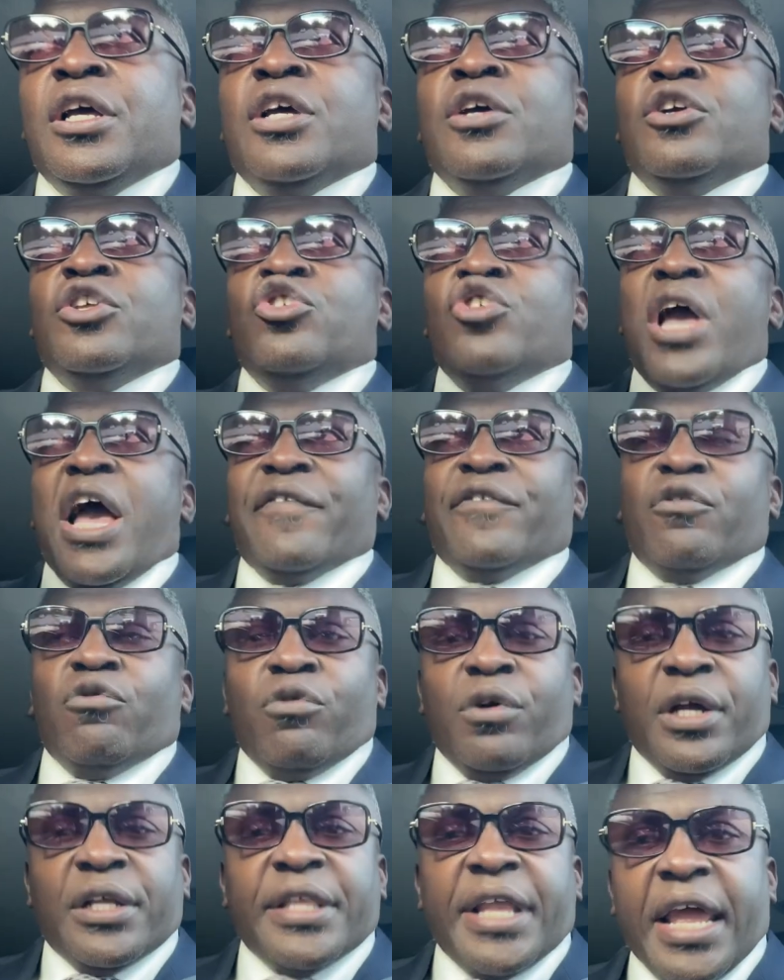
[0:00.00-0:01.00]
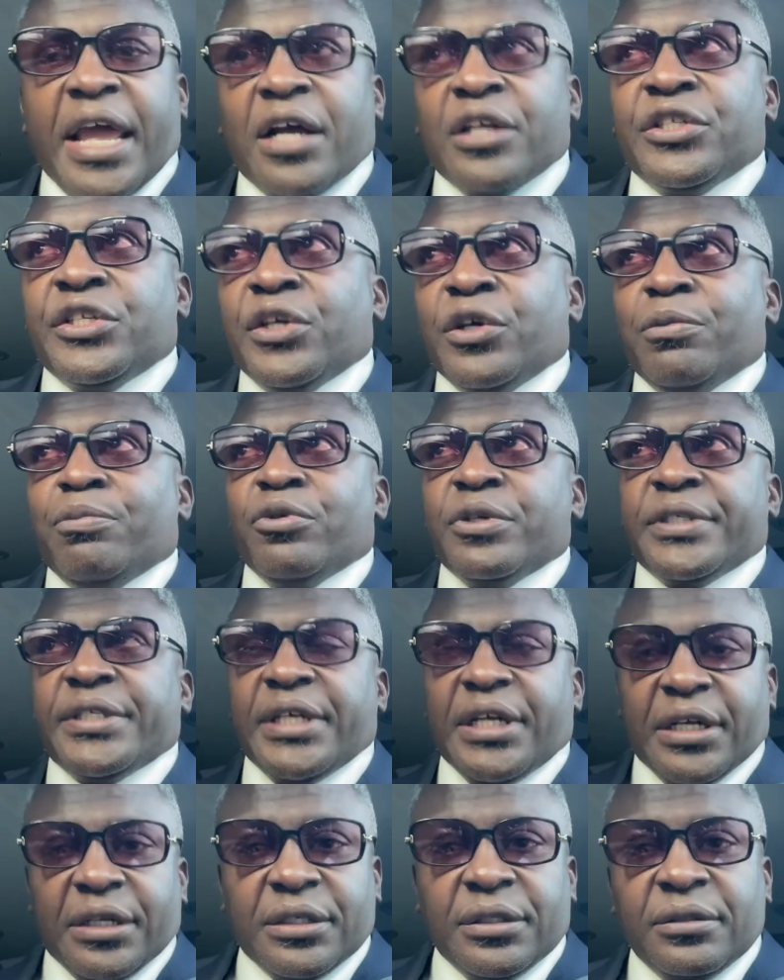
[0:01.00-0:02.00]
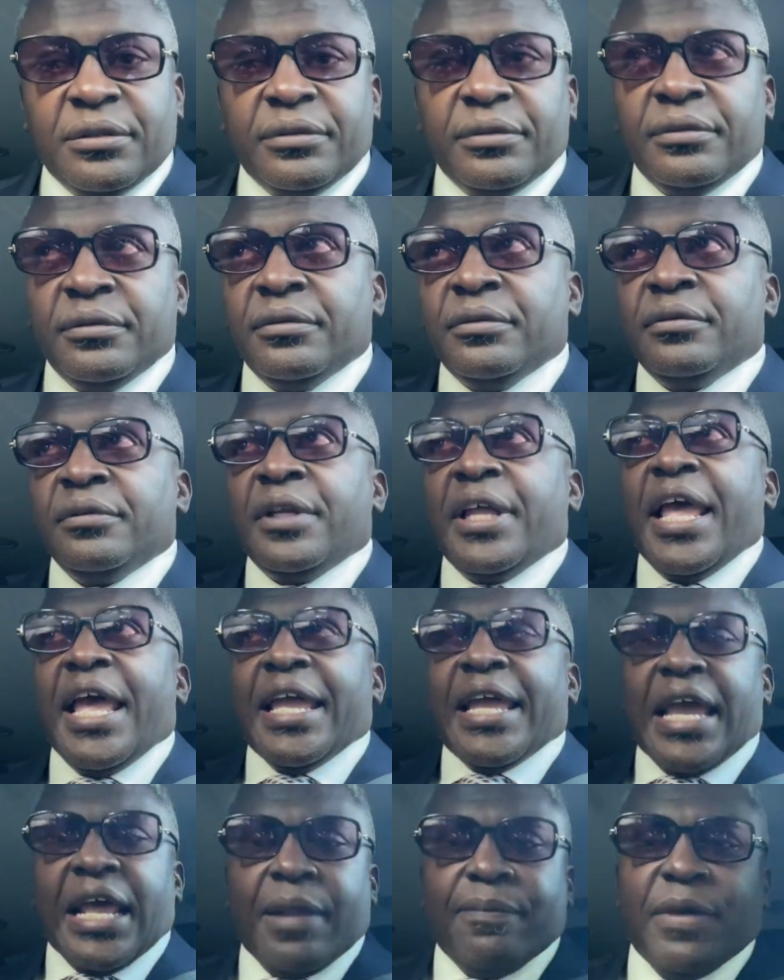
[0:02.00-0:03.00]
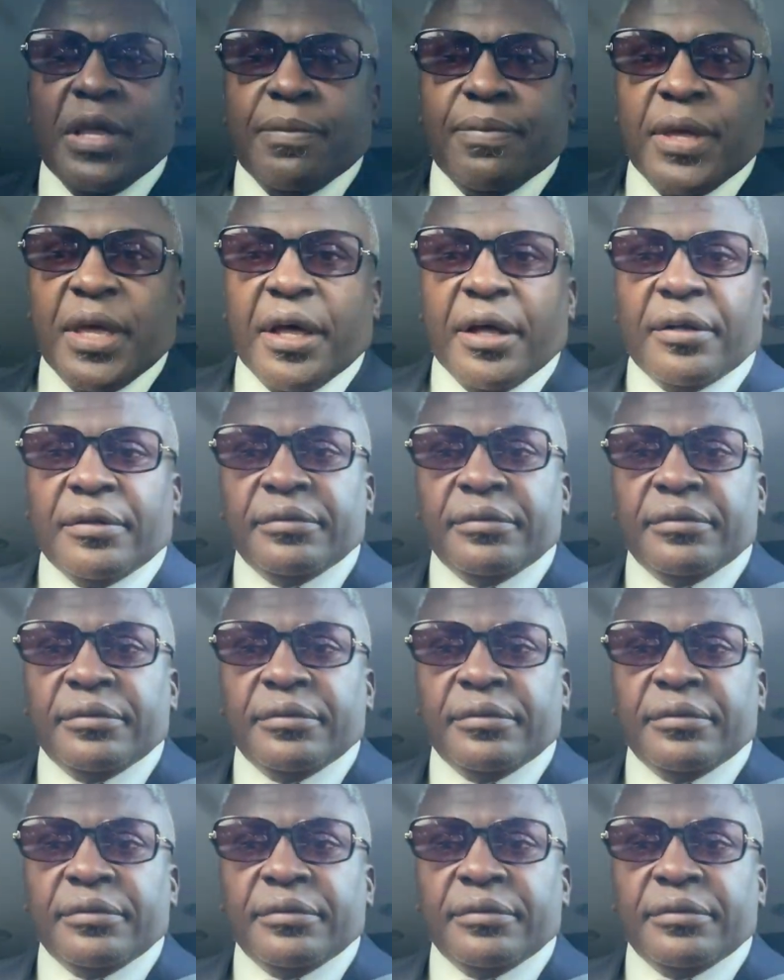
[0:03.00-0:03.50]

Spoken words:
you have to run down to Brazil and get a BBL.